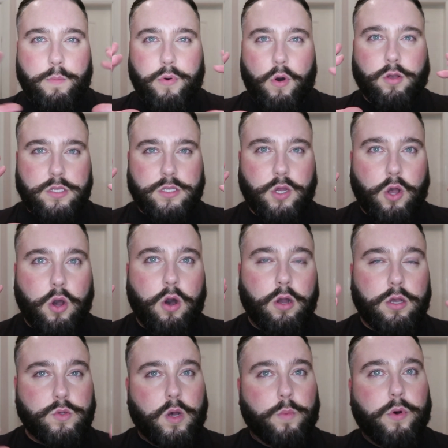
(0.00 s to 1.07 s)
boxes of
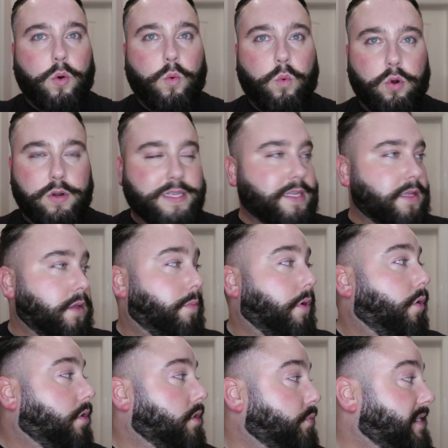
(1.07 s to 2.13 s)
Coke as well, but one is in the
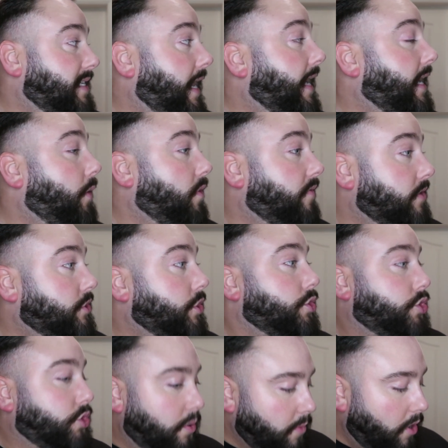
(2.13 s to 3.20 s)
boat because we're taking it with us
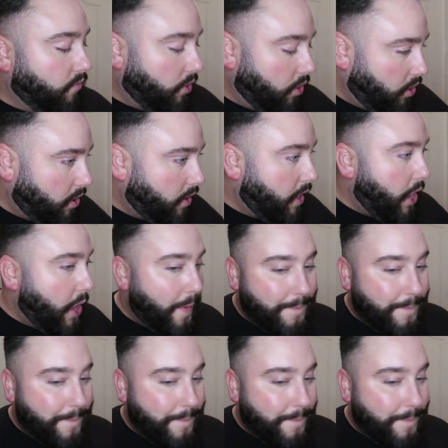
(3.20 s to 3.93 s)
tomorrow.